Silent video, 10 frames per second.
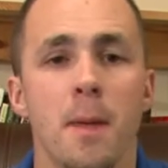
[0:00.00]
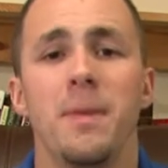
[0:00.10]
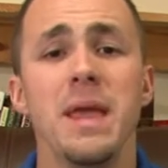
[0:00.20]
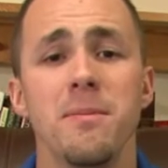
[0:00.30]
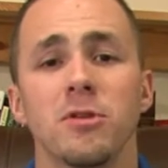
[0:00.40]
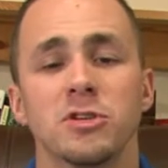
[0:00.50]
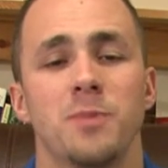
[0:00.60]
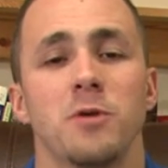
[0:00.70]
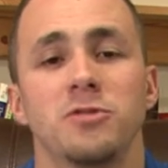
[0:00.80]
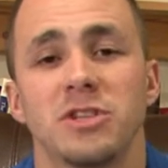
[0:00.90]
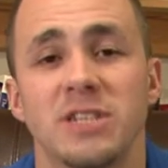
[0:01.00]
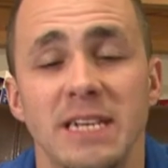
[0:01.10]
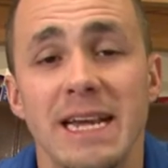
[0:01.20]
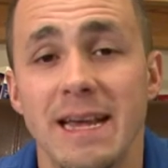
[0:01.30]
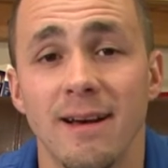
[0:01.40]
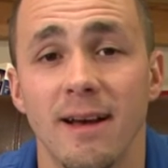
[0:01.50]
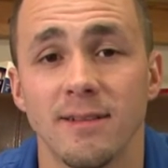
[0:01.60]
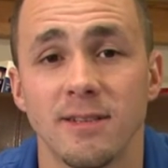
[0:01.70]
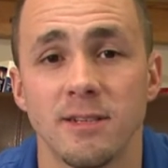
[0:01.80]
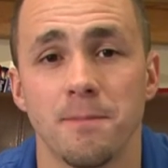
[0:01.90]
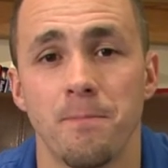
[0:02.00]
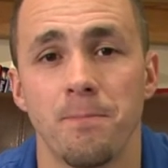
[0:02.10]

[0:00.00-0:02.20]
People are supposed to see us